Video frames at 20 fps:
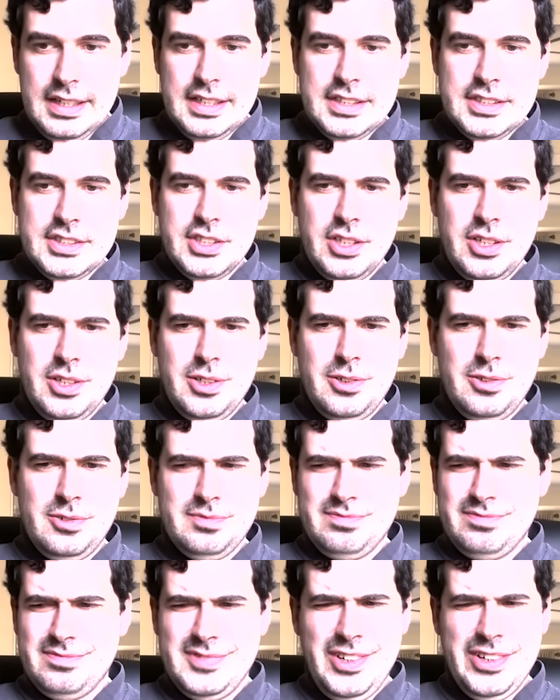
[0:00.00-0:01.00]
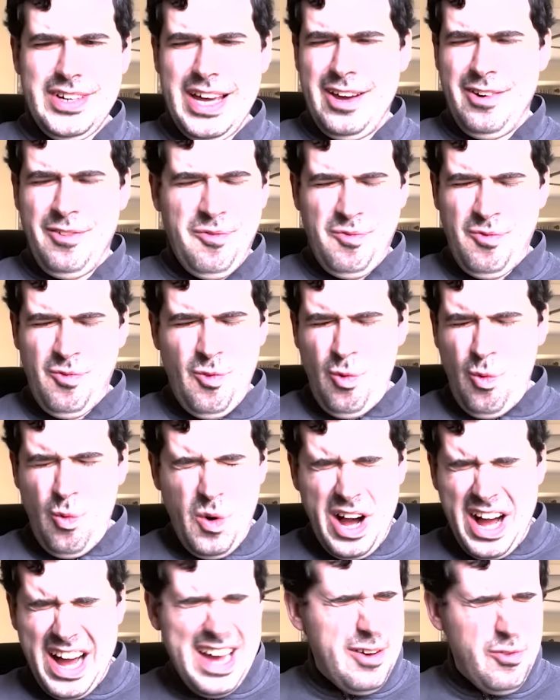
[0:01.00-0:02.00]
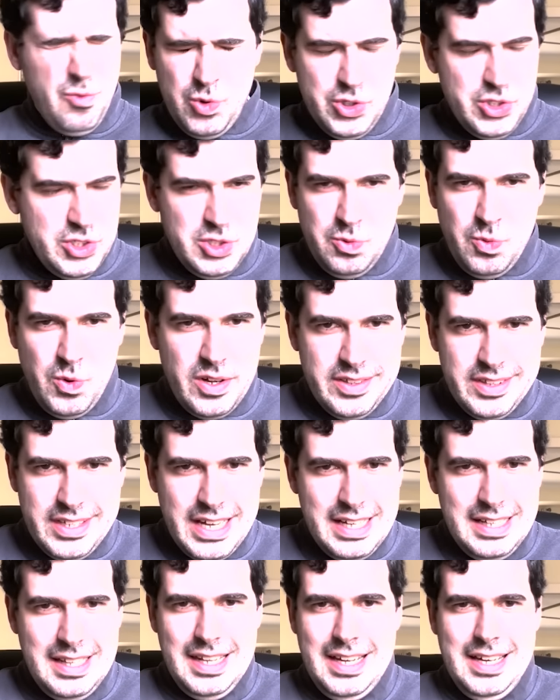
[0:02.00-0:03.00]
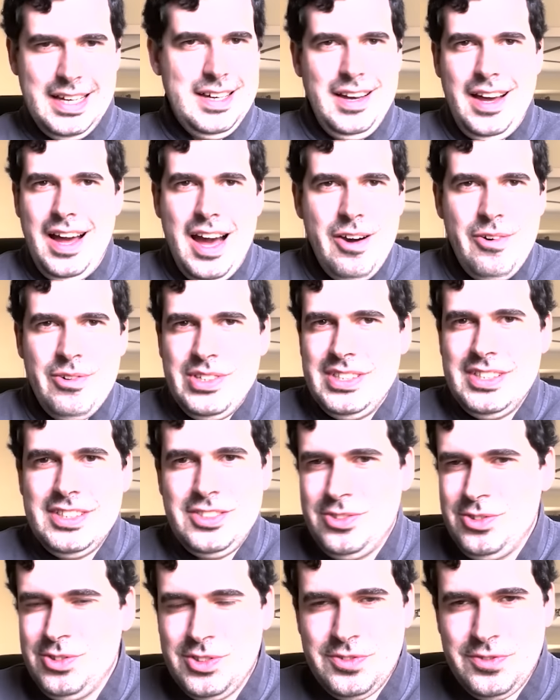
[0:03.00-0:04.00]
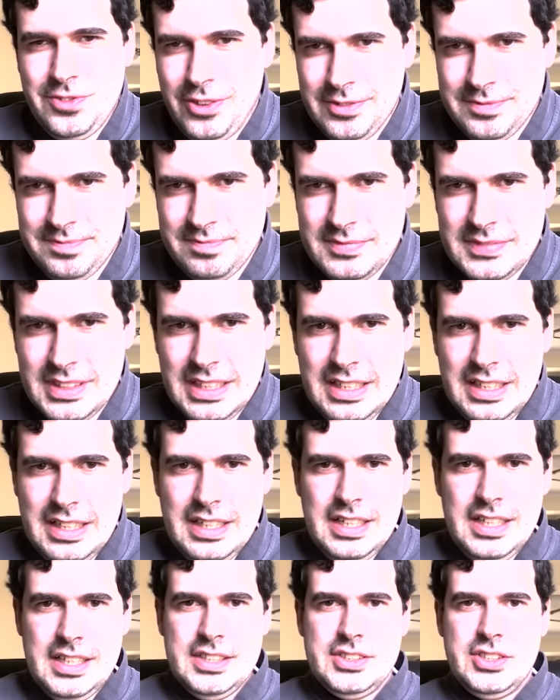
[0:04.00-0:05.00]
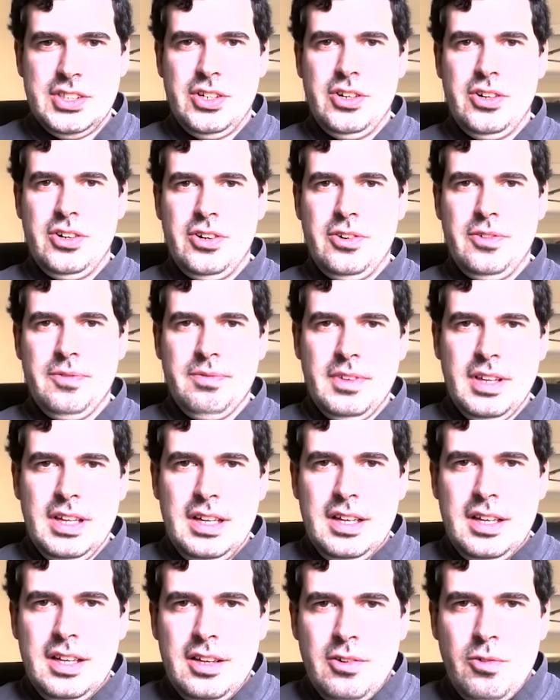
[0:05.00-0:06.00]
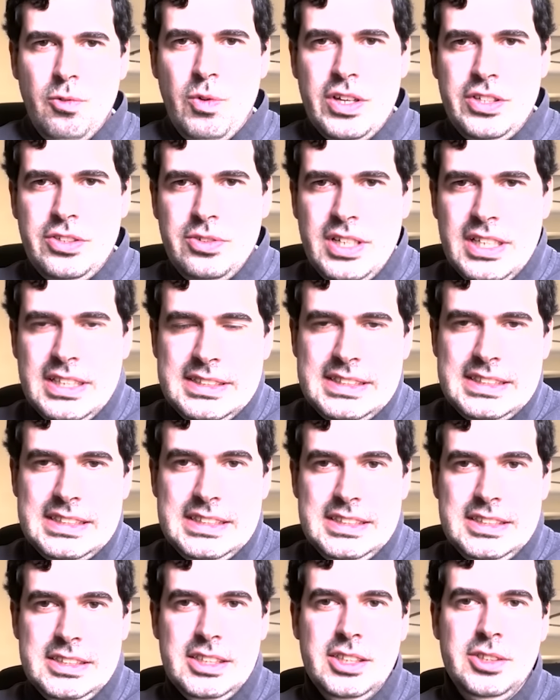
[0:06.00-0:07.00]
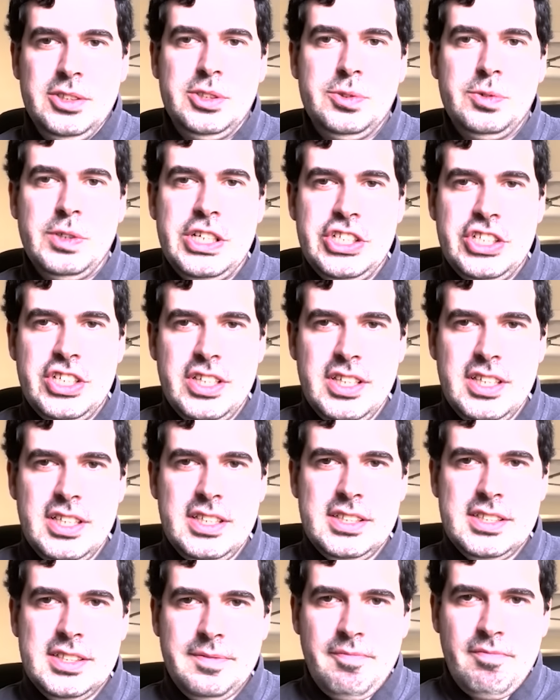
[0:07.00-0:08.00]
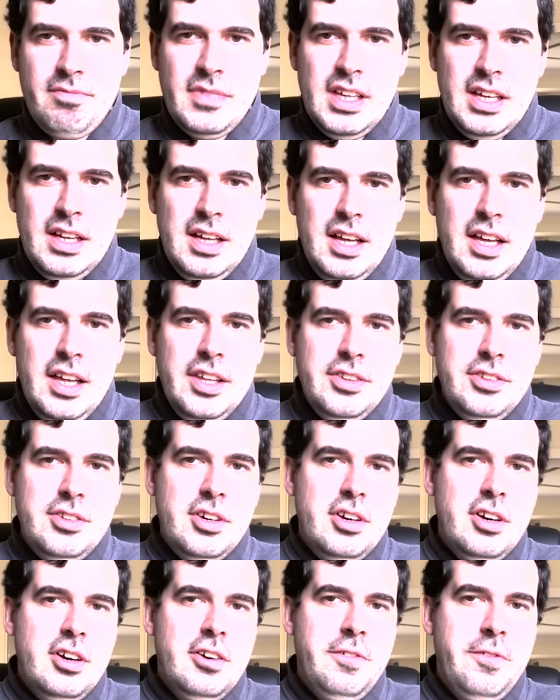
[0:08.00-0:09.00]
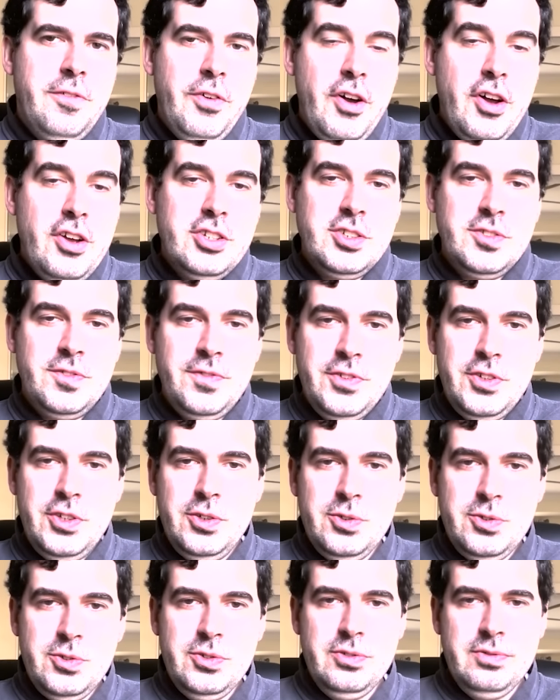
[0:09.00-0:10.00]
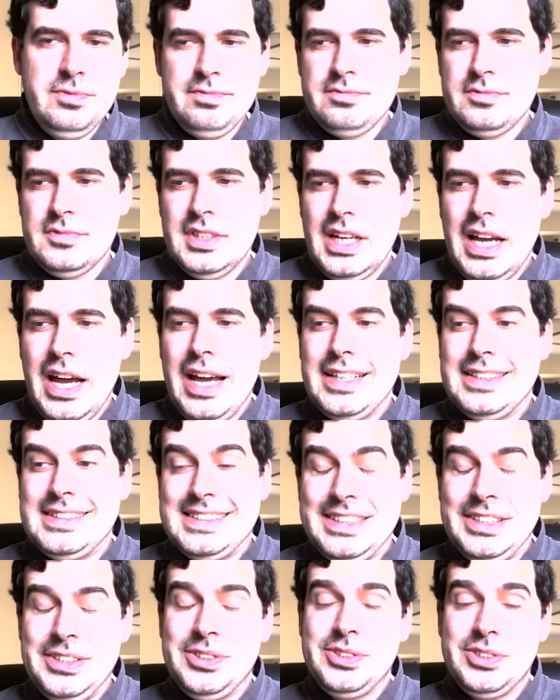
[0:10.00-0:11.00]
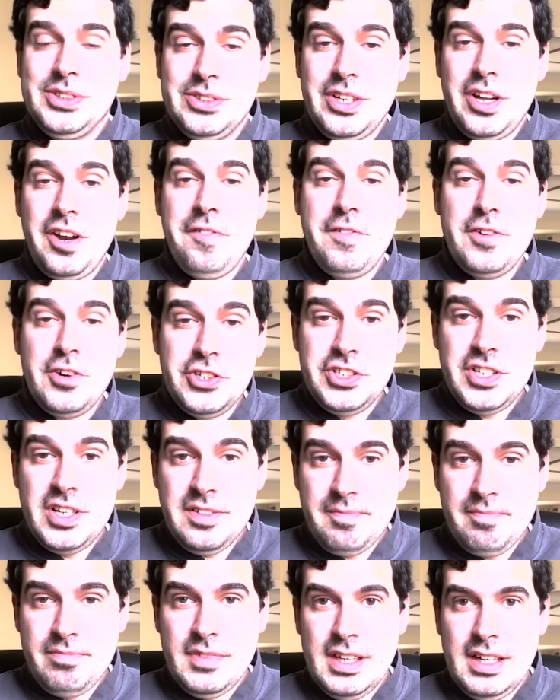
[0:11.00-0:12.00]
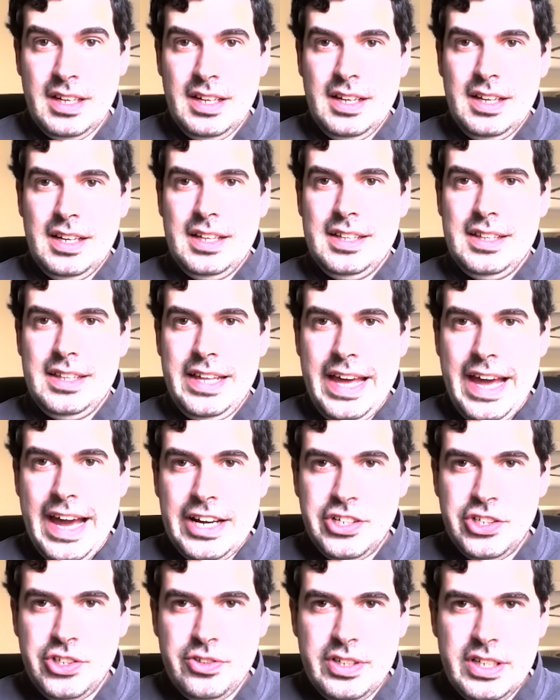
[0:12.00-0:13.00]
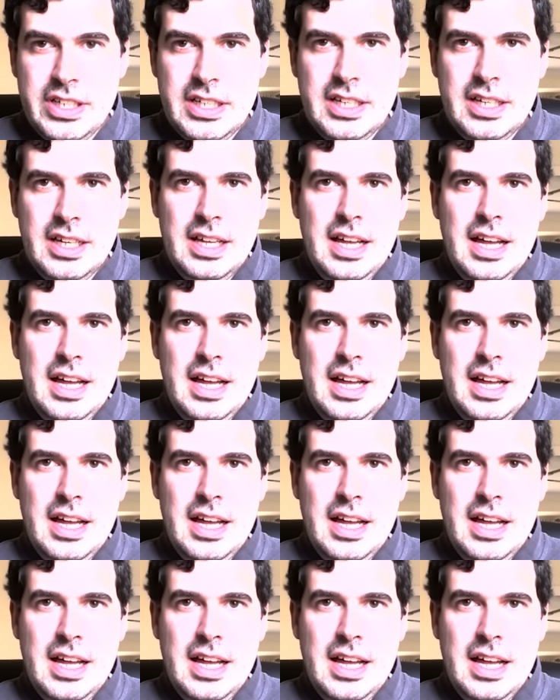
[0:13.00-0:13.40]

So, okay, why would you want that? Like, how is it useful? So, what you can see in the illustration is the first few uh, sinusoidal function, they actually